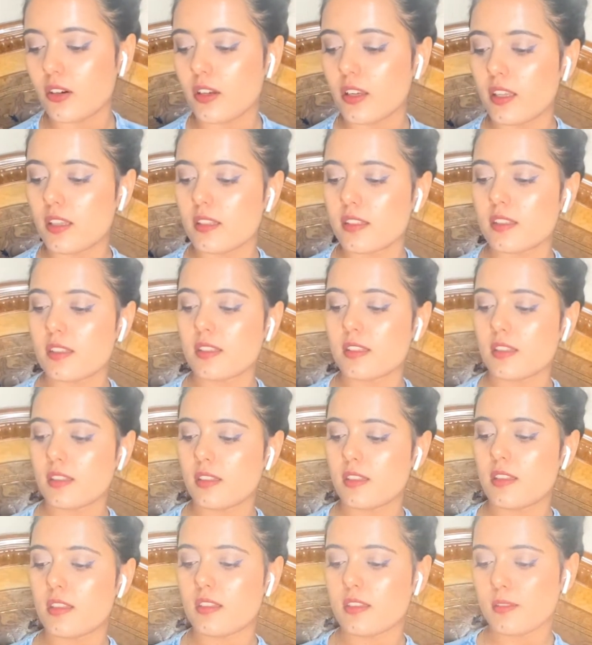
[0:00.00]
is
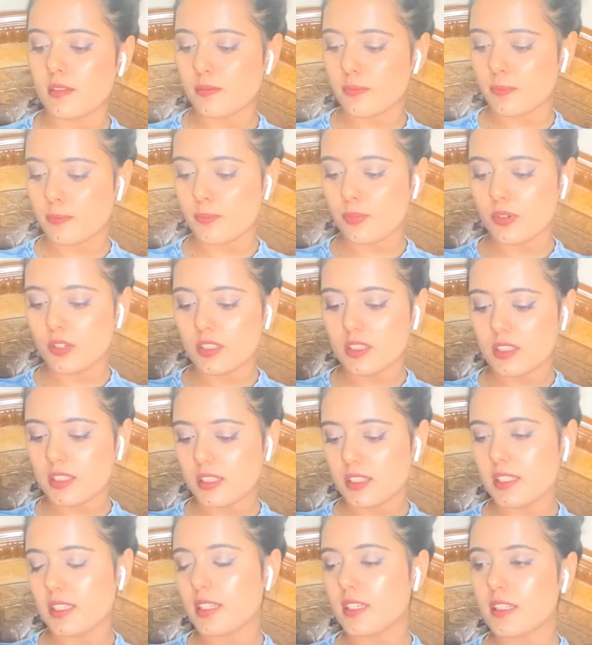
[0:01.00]
this
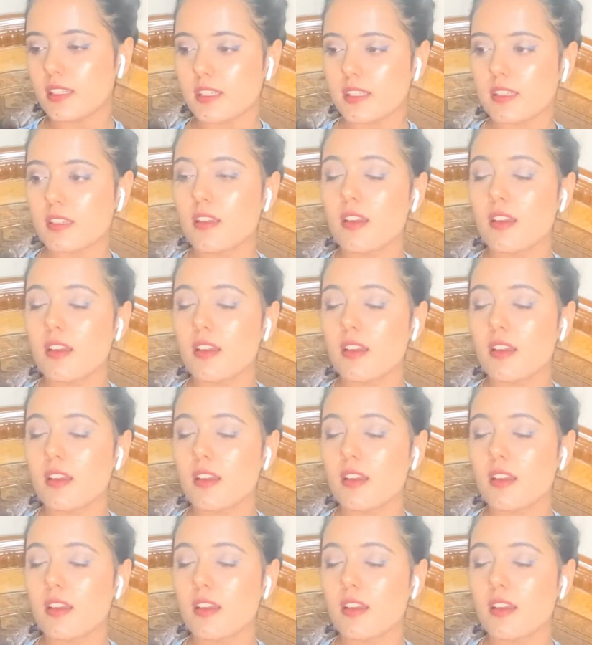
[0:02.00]
prettiest